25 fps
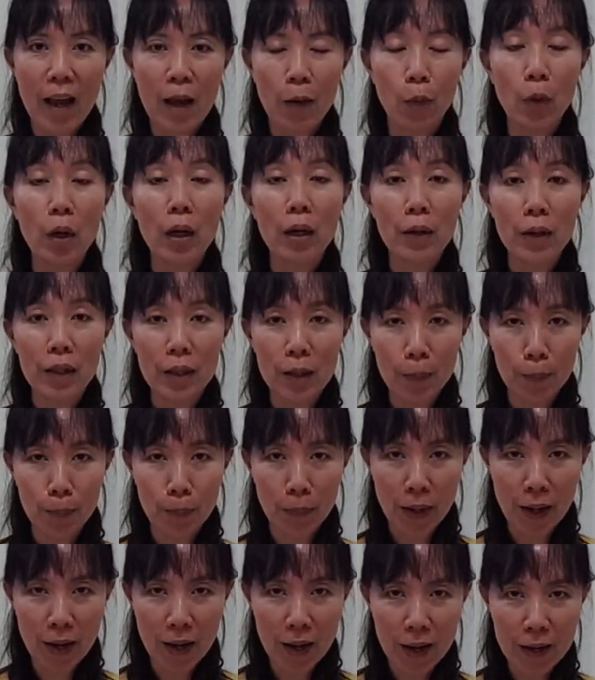Work with the
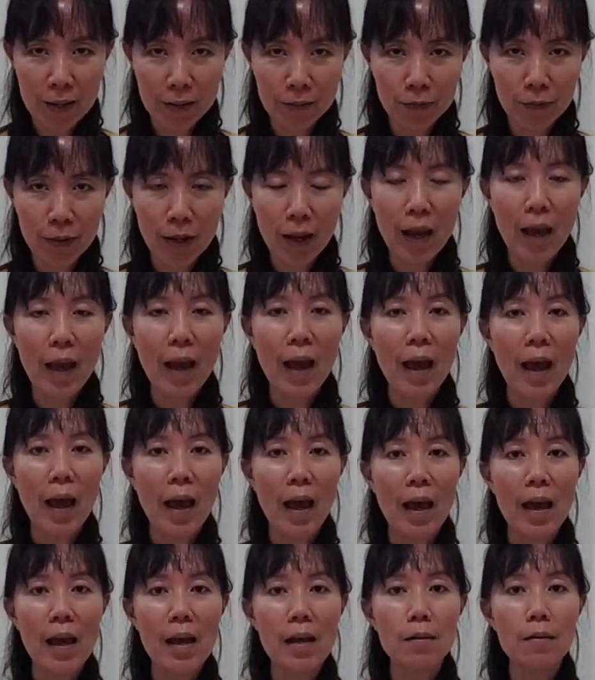breath,
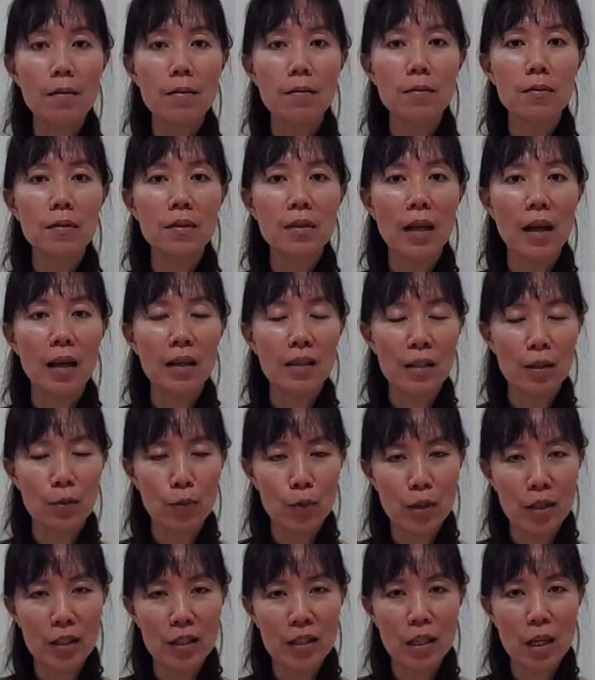and there's a
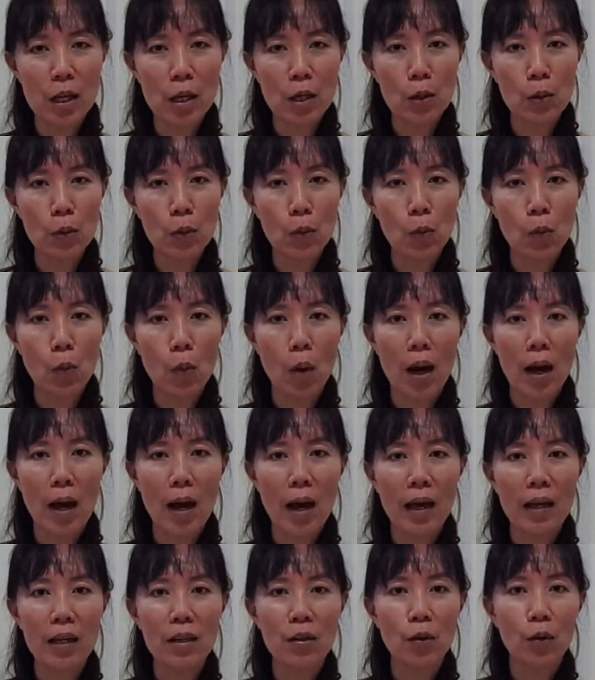reason
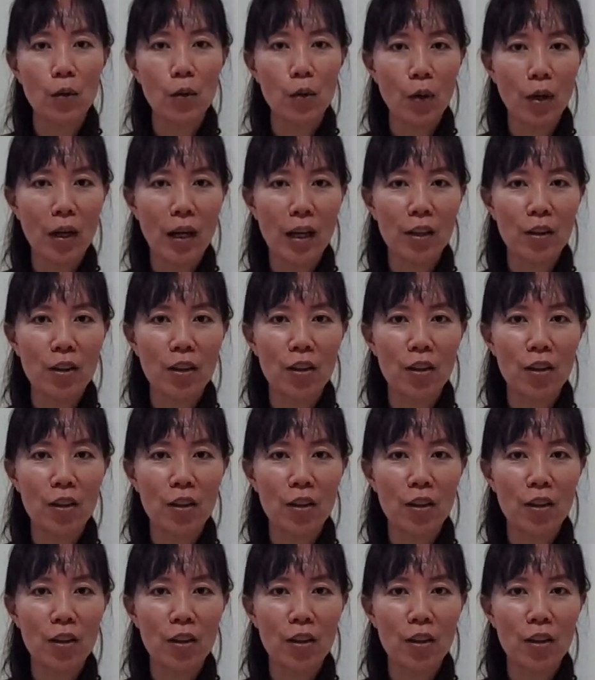why your yoga